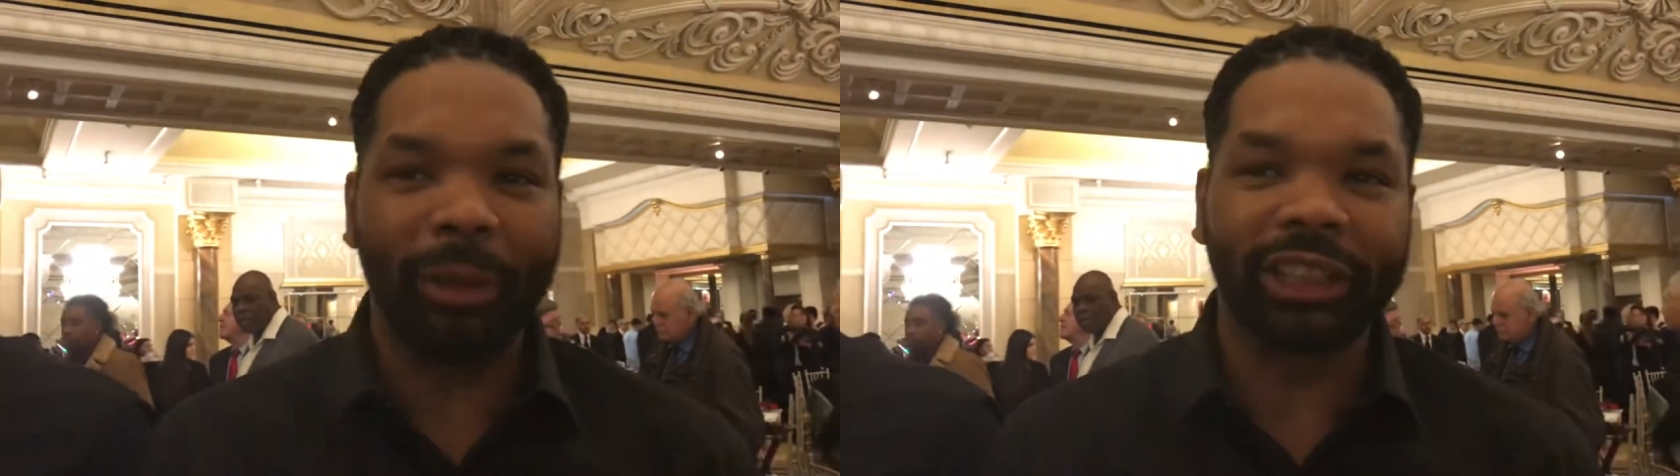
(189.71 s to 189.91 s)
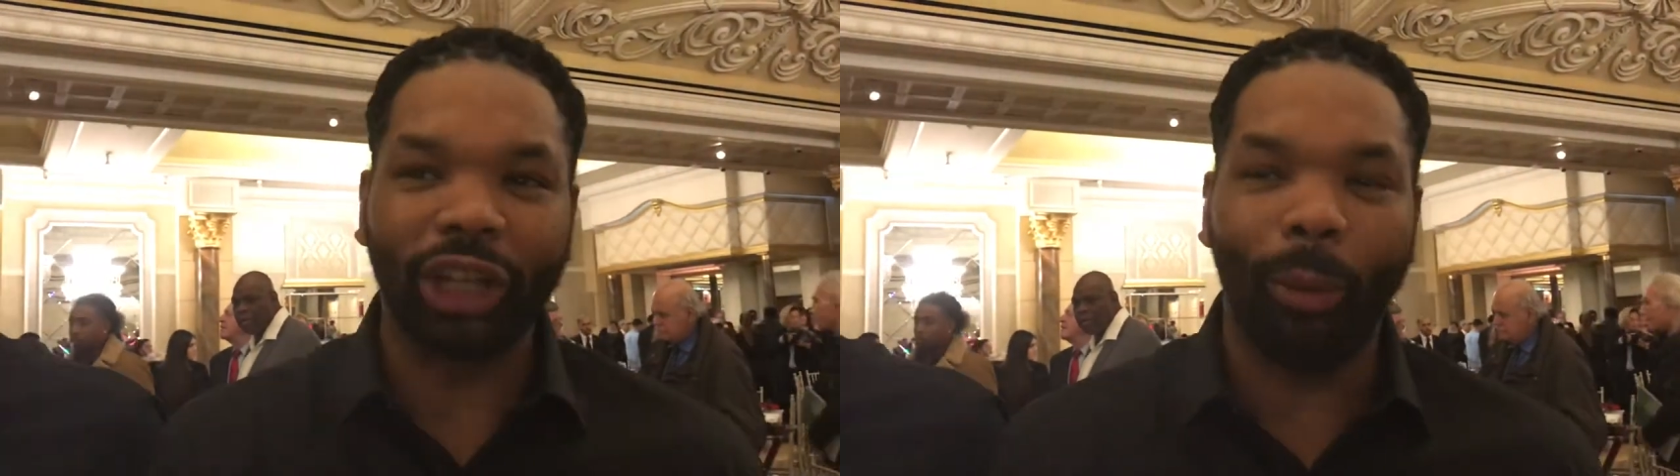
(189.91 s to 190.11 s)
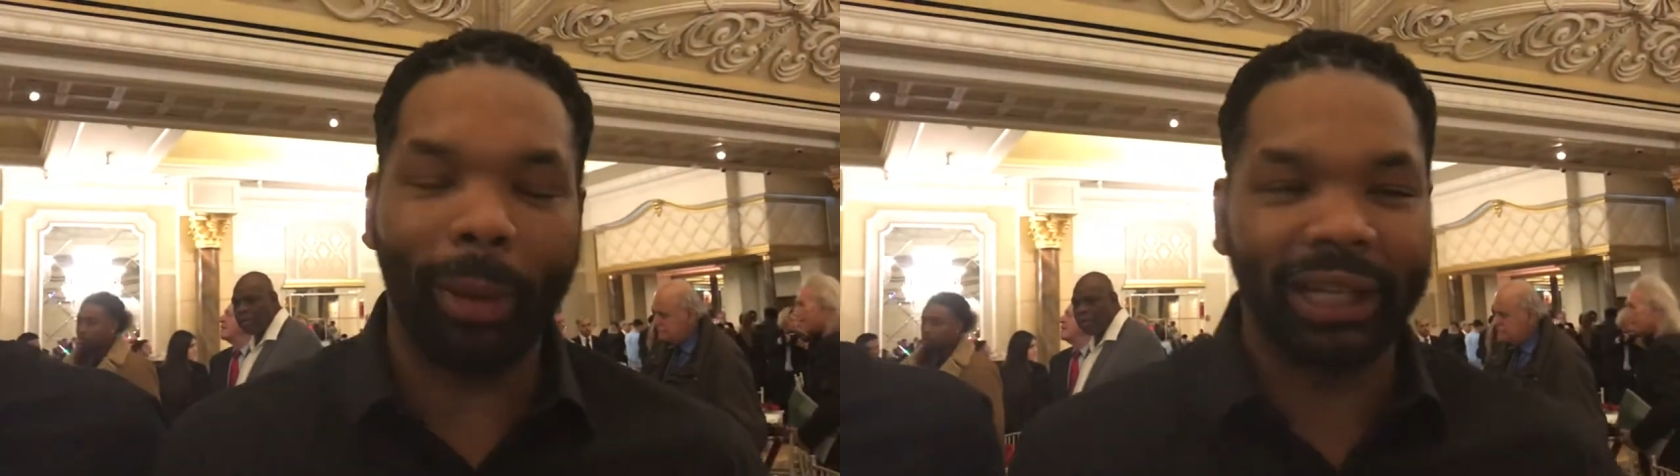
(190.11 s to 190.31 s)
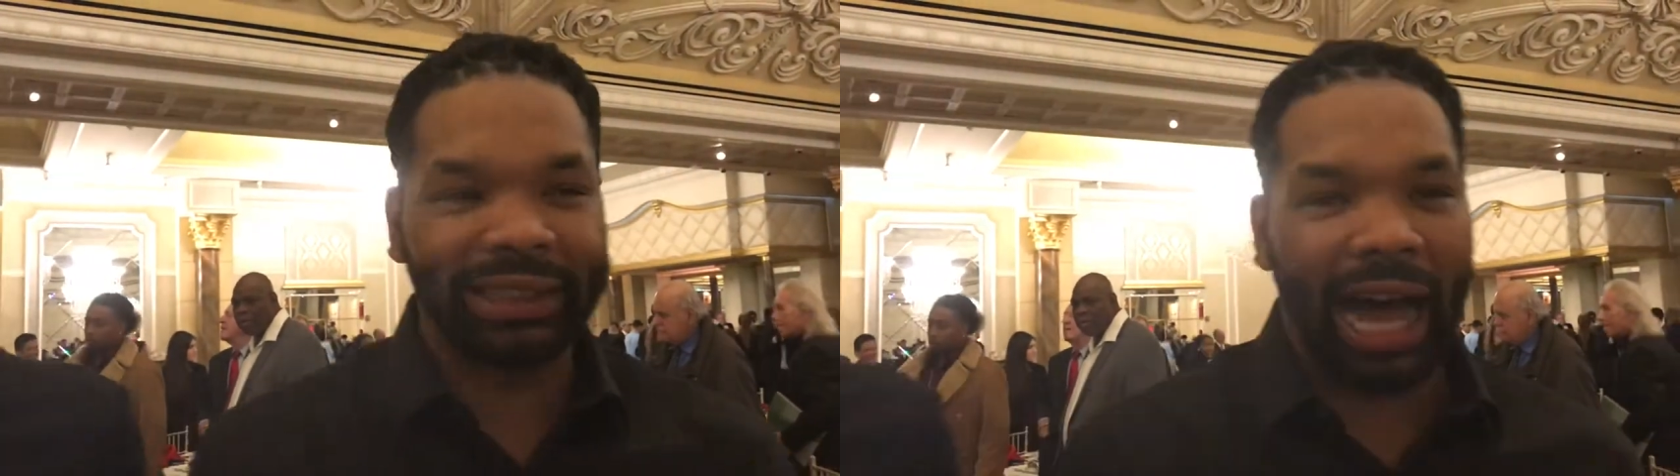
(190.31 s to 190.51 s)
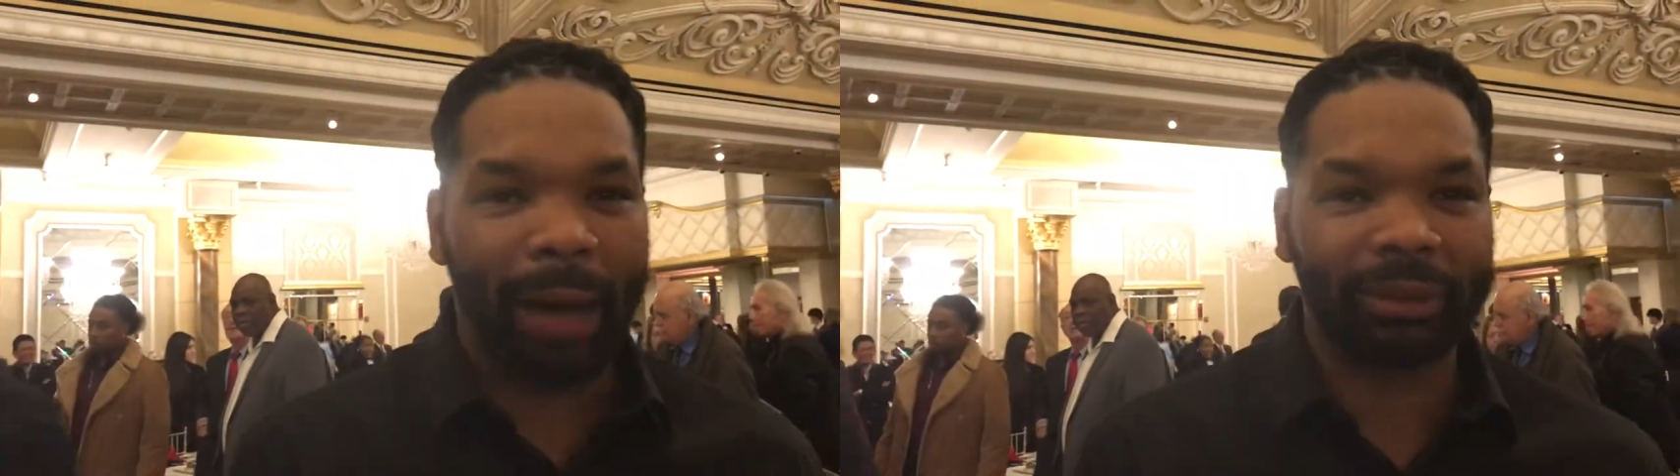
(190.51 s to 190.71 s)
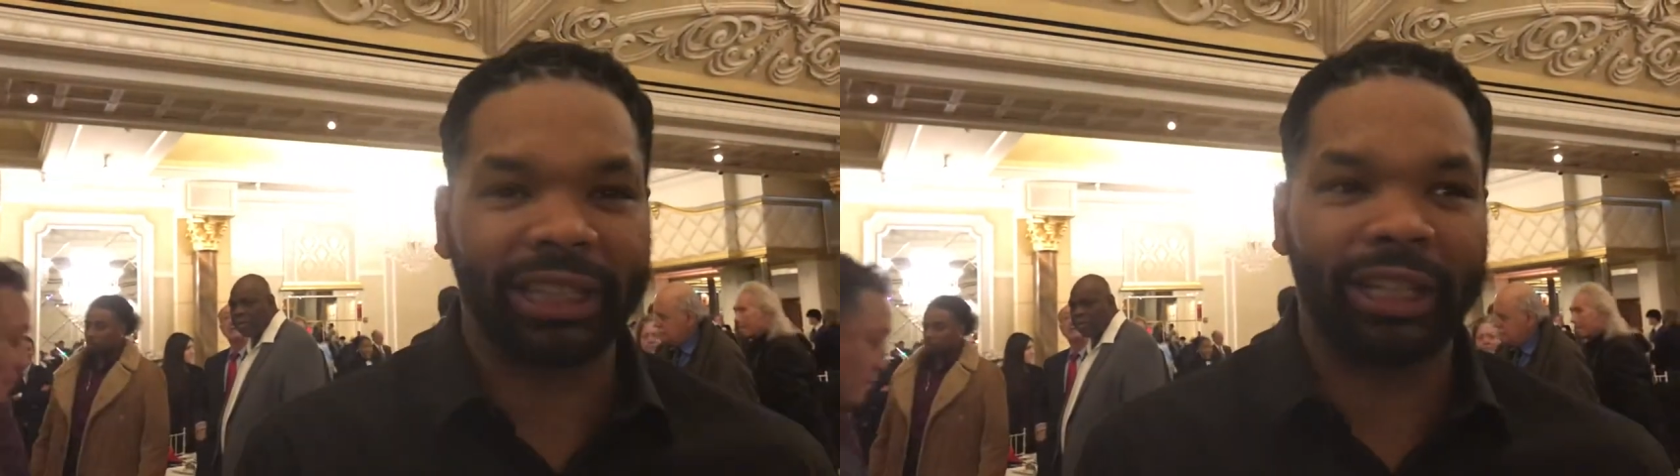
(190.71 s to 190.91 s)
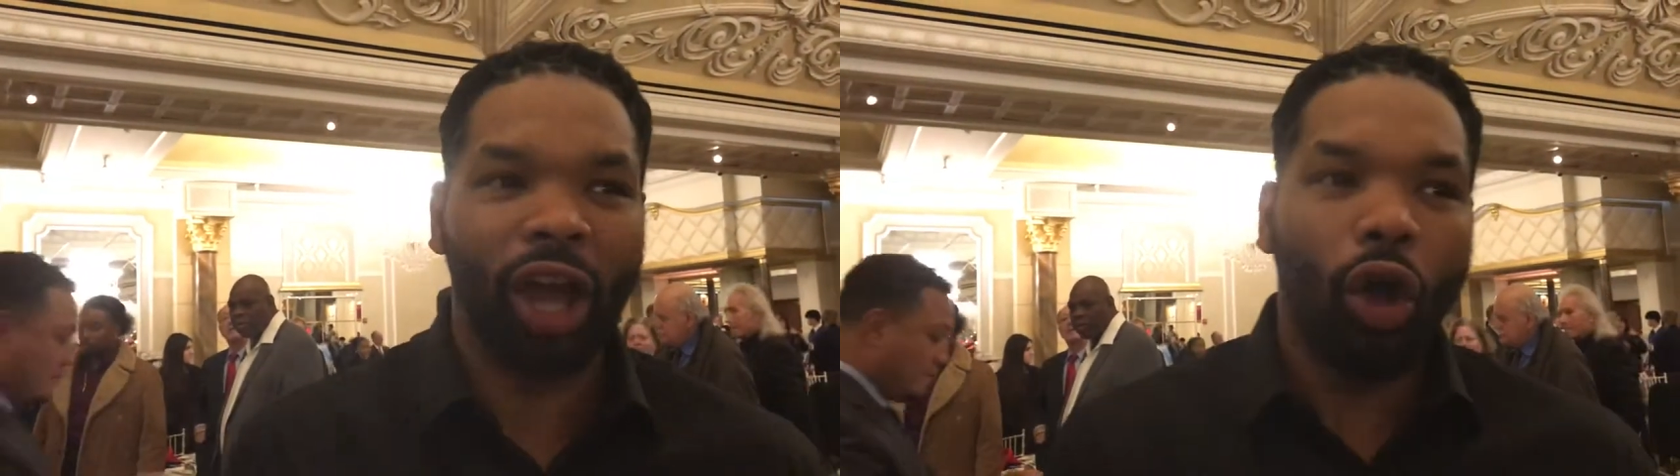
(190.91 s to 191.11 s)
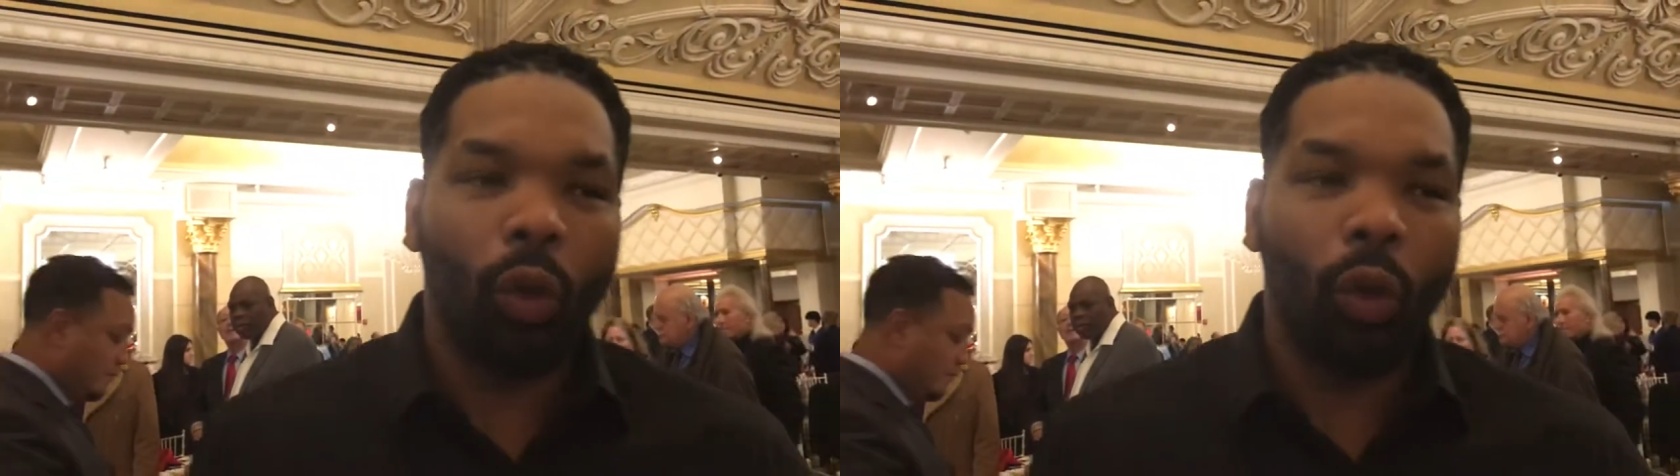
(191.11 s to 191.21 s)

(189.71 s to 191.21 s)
me so many times, and